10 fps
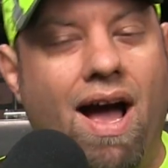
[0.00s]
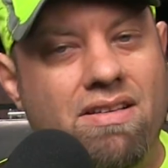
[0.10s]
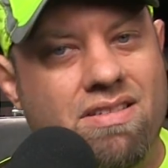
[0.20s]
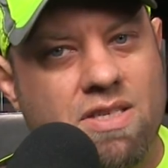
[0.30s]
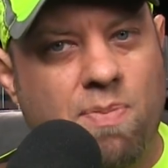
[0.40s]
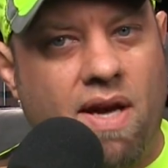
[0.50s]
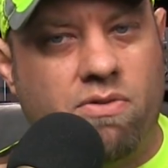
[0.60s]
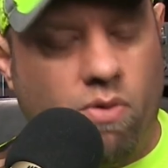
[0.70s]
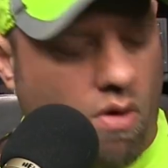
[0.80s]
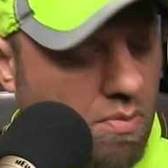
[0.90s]
I
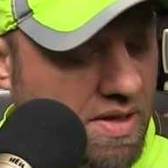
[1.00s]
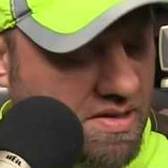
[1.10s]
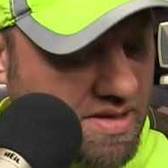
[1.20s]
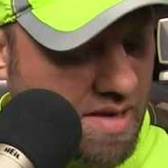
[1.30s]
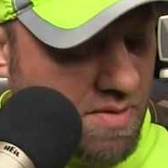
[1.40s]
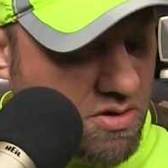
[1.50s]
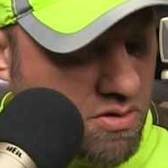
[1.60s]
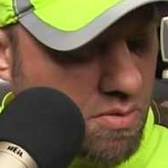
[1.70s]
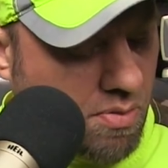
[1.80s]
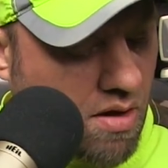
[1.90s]
suspect, will all be the same. This
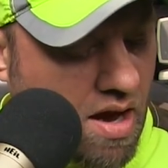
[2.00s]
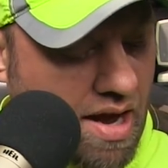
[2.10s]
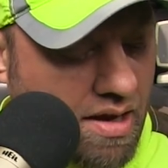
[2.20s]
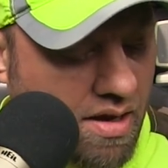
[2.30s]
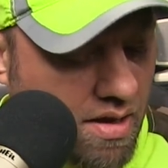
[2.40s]
should apply.